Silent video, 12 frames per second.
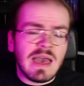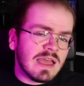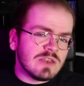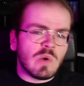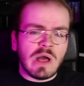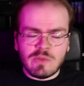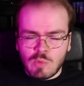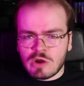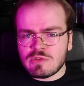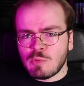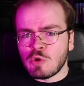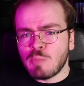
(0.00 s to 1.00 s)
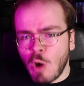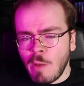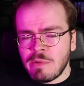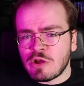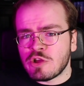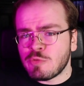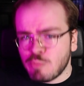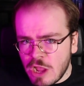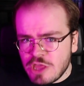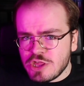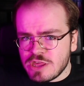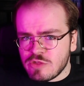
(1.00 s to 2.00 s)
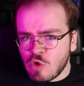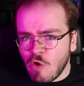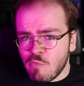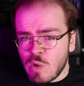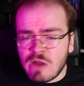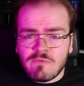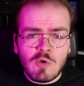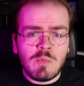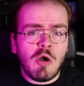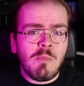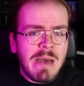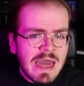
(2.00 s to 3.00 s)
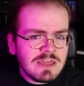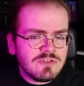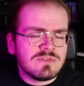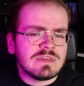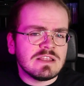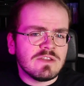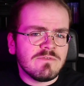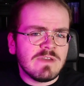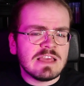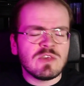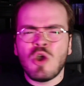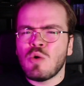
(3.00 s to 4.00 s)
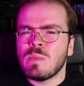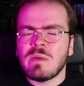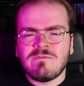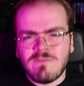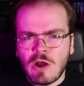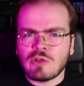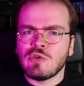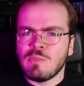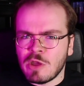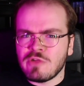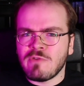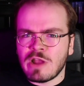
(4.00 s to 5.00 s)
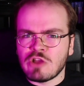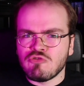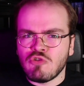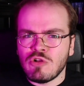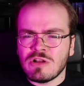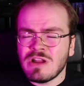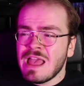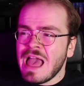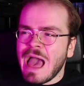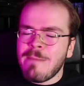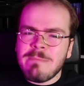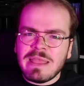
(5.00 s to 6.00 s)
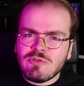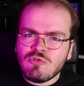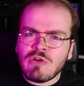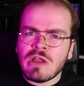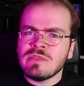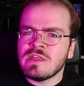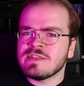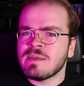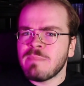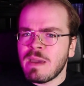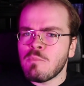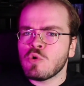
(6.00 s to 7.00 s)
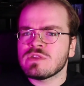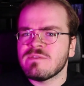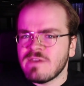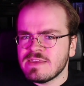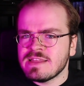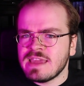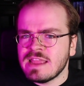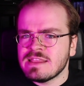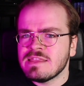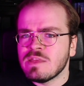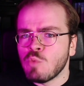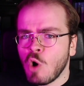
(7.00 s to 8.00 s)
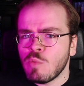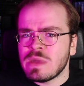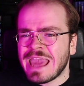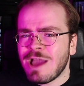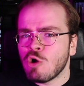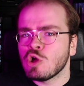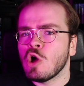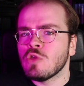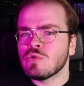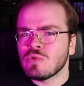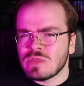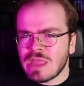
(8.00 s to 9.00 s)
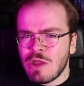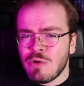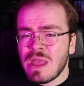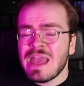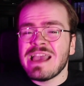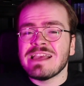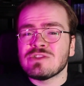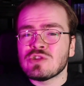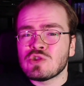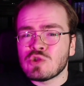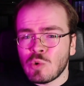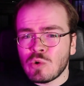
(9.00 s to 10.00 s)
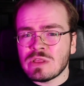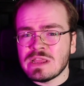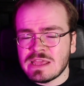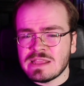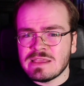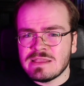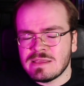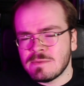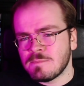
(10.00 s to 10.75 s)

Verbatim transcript: And while the world's most popular spreadsheet software, Football Manager's interface, would be far too much for a controller, a middle ground that's a bit more sophisticated than what we get on consoles now is sorely needed.